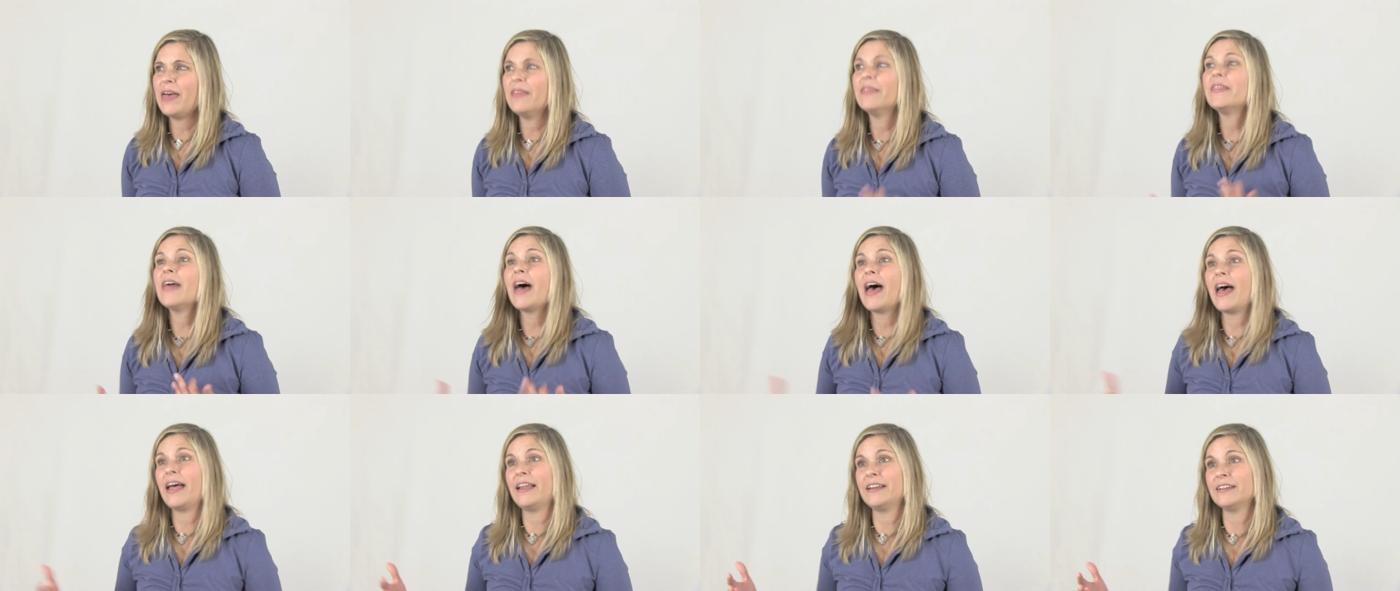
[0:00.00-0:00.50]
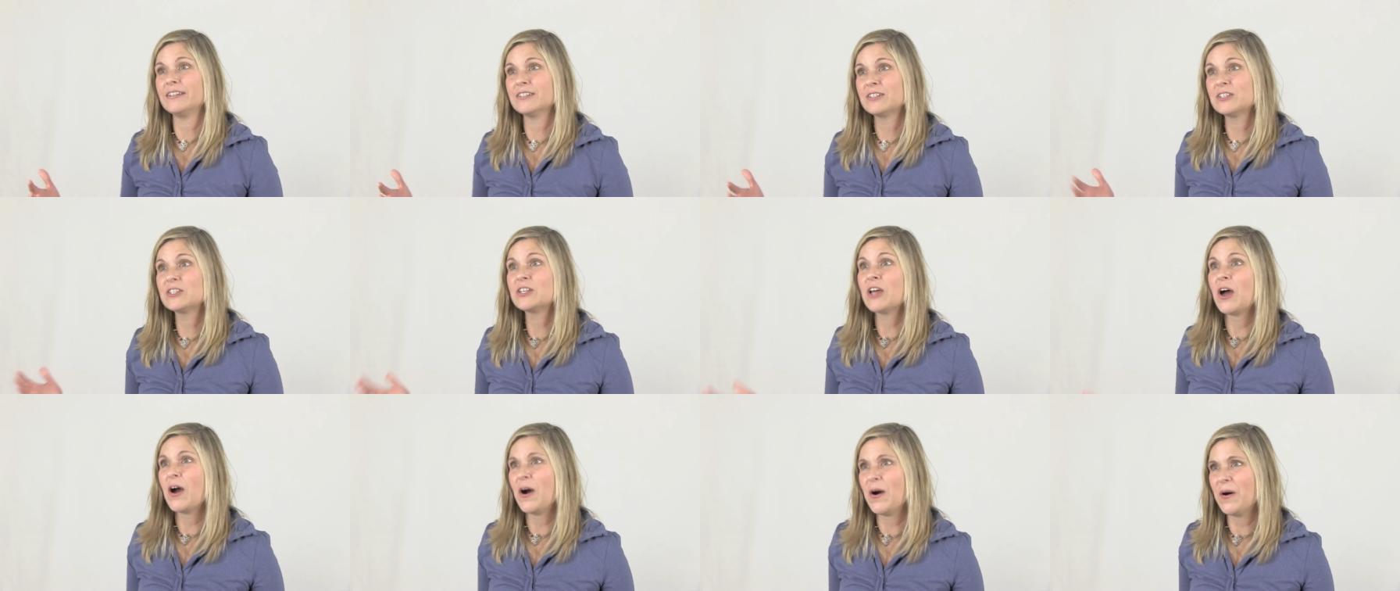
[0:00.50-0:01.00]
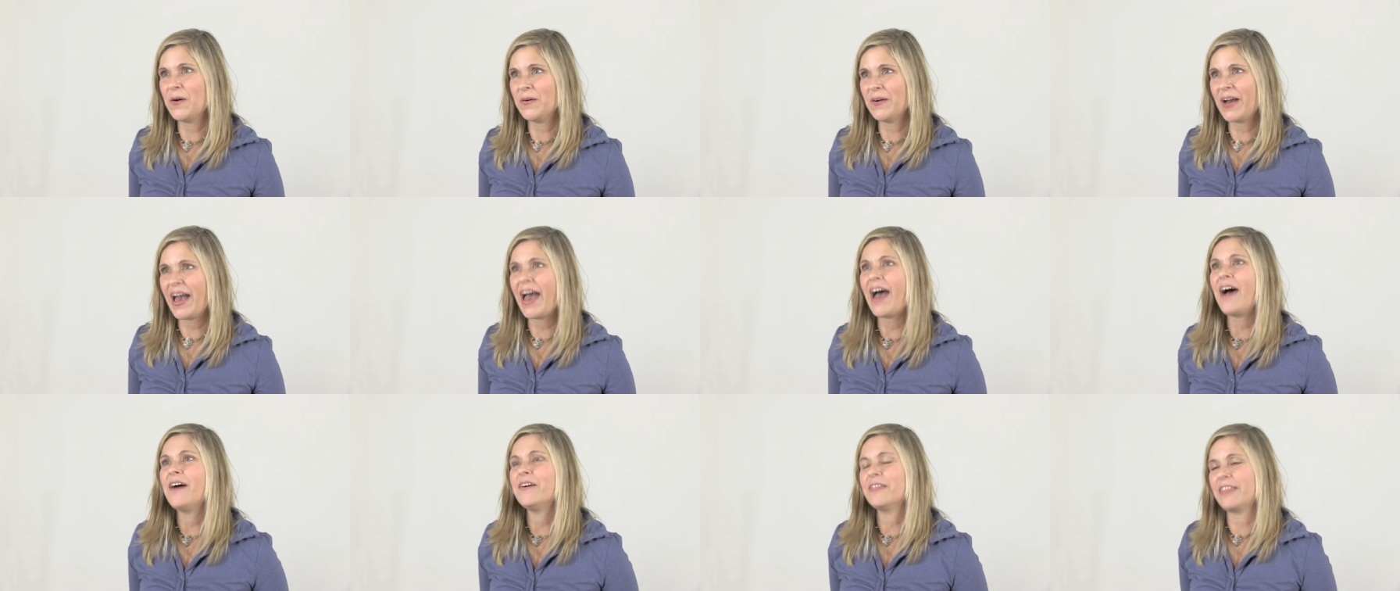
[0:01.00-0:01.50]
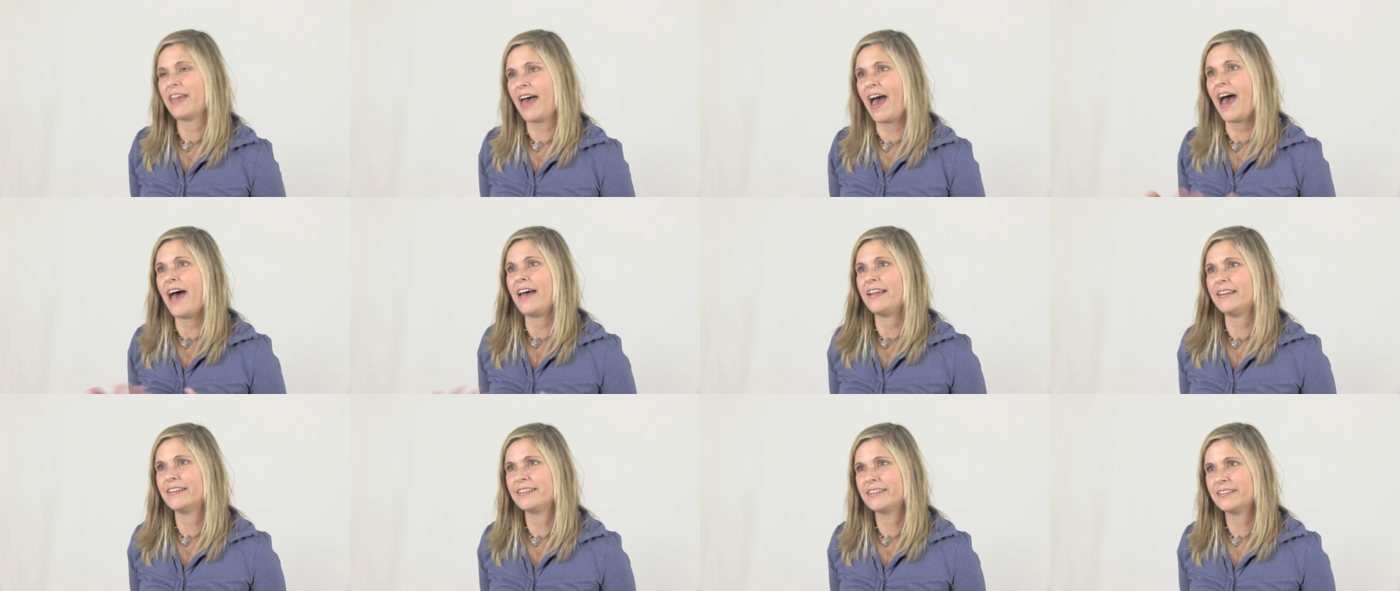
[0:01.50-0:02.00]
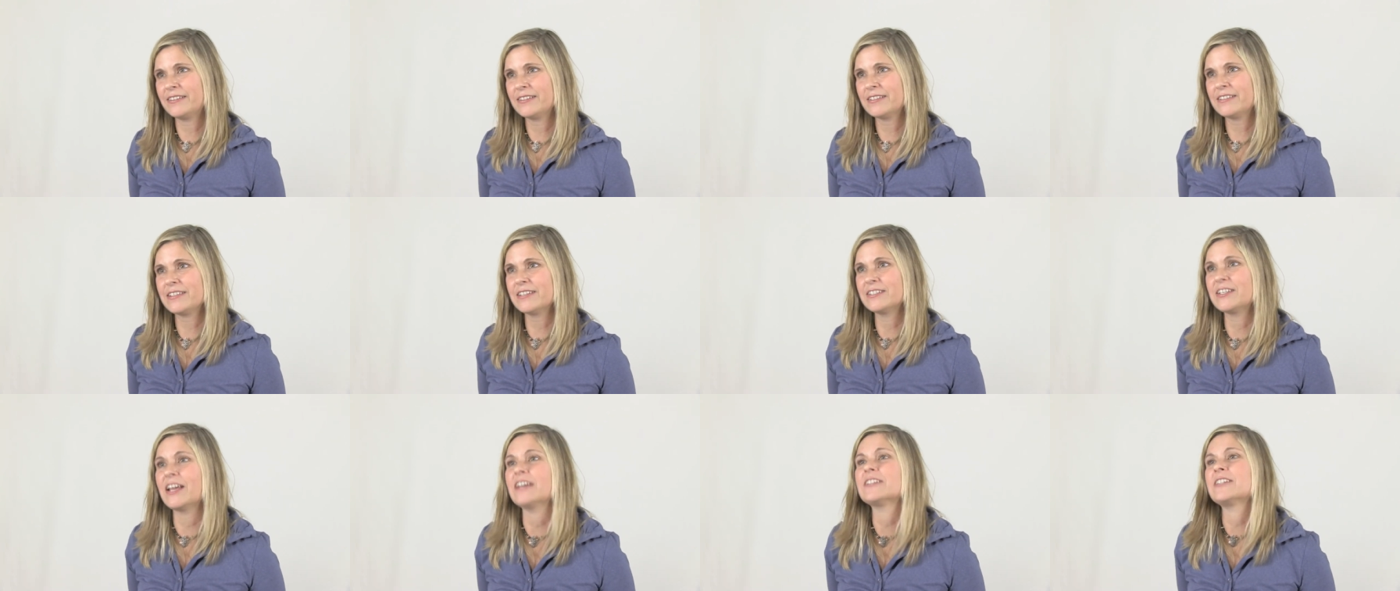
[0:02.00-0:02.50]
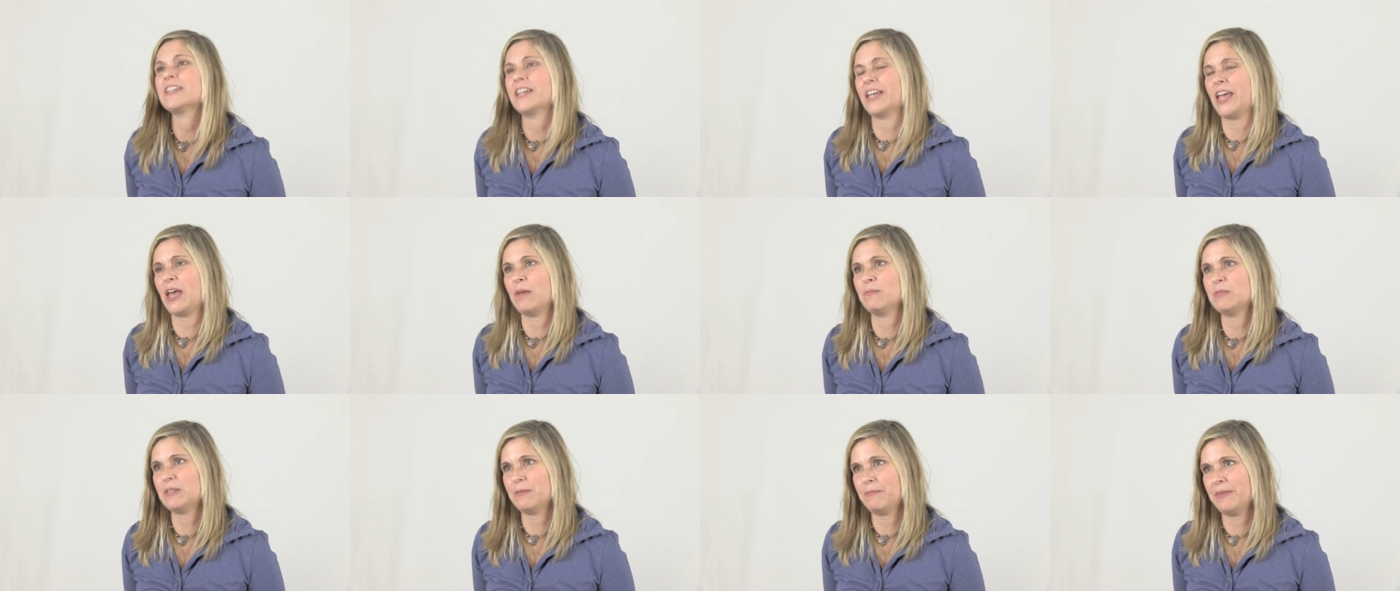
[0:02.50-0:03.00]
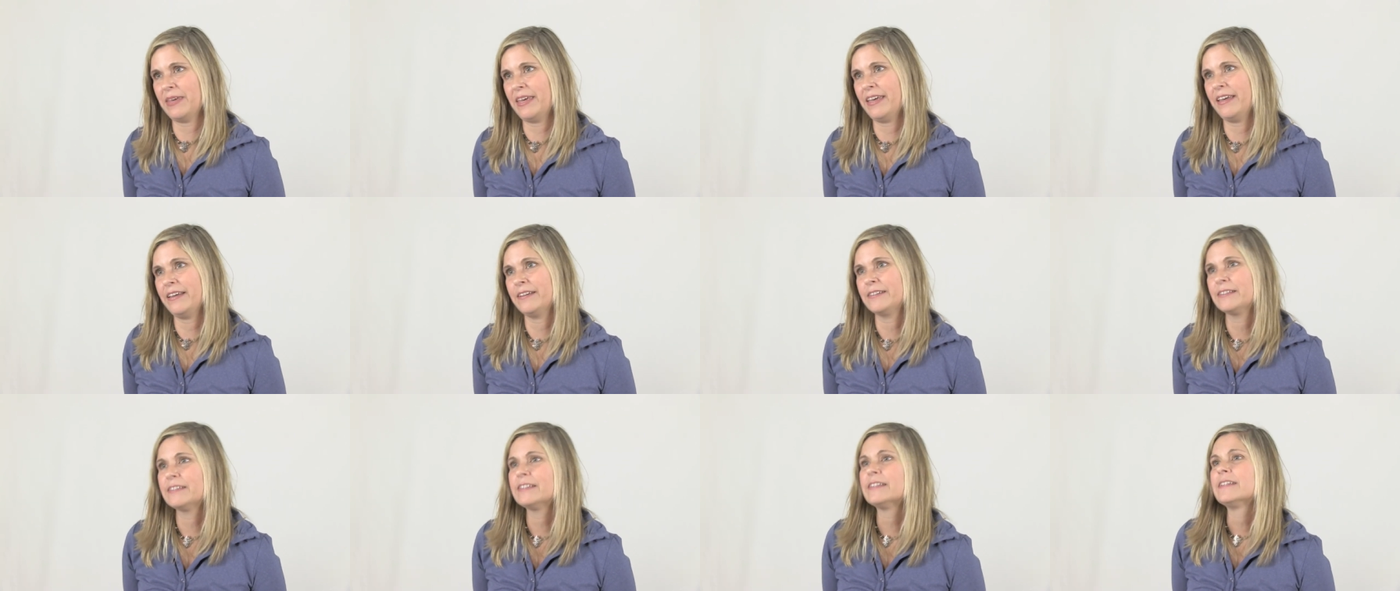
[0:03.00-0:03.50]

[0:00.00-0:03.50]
and then show how that suggestion came to be.